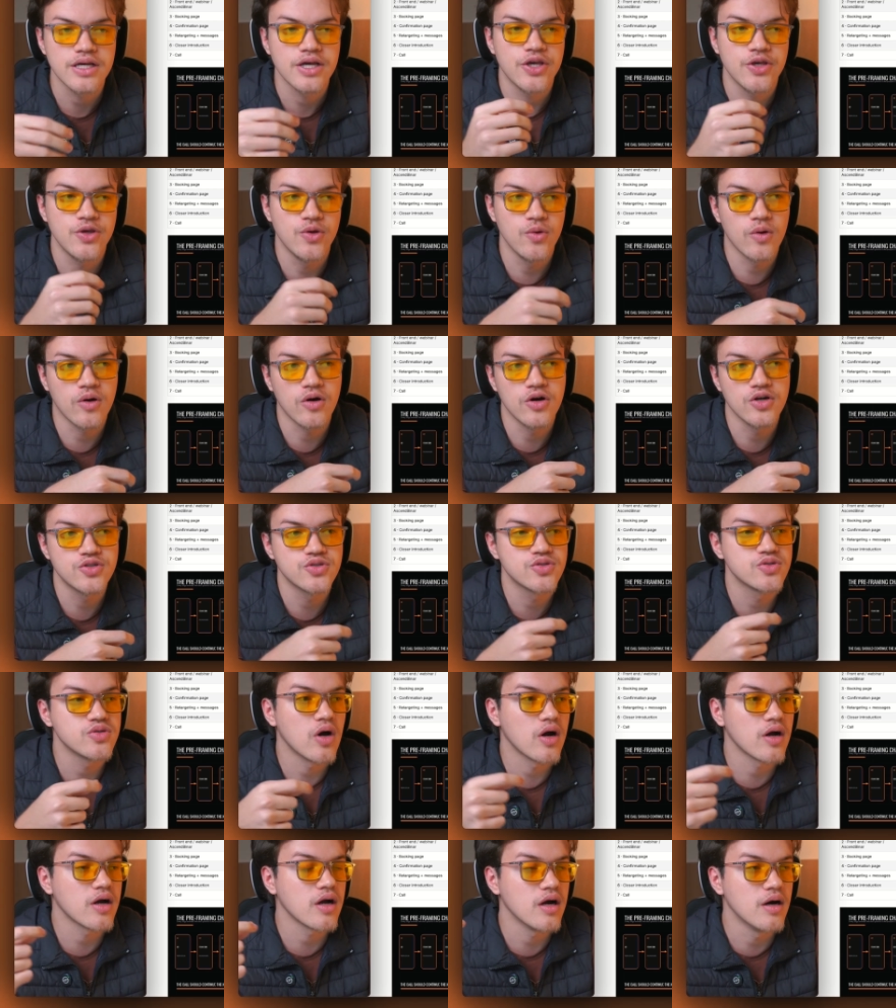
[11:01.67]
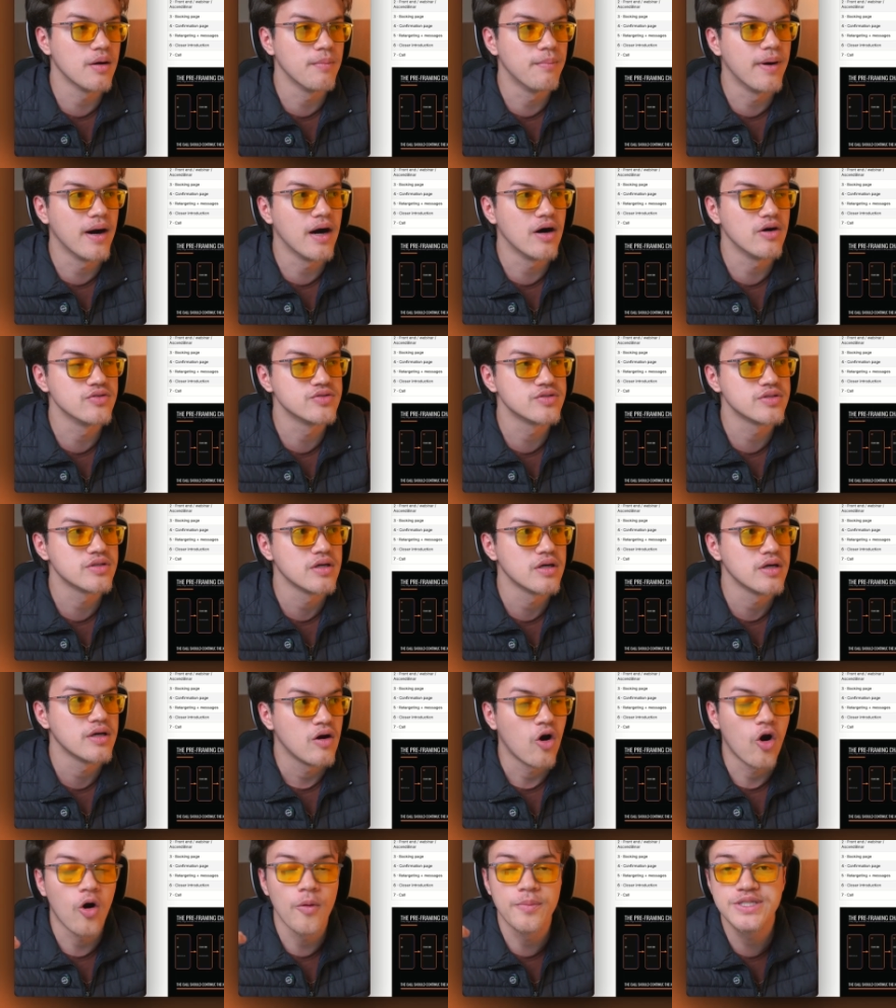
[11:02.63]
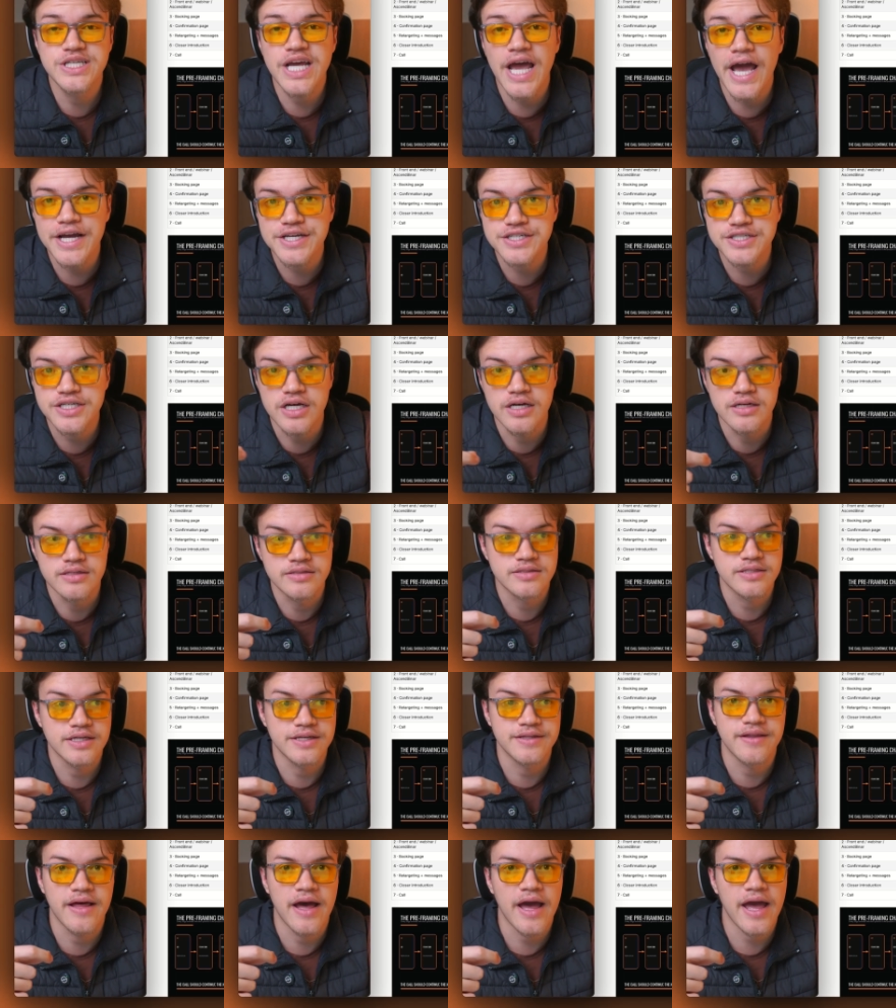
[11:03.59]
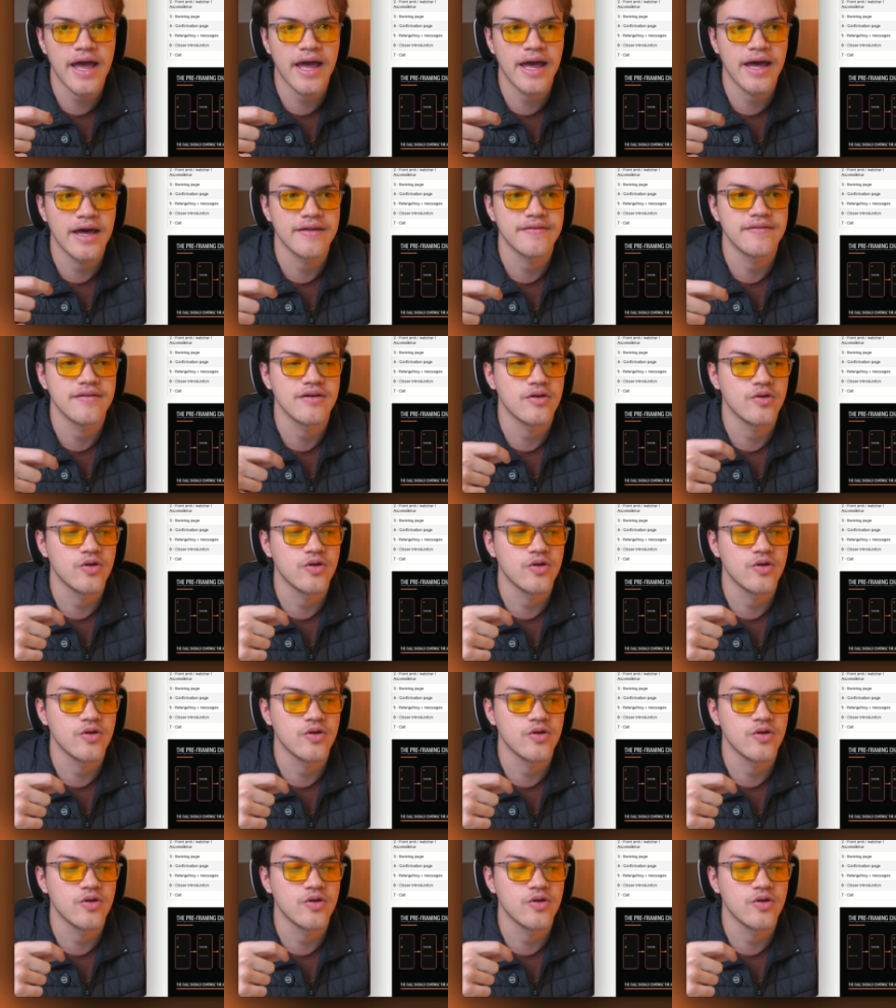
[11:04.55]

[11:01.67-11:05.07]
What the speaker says: You're going to talk about objections in the ad.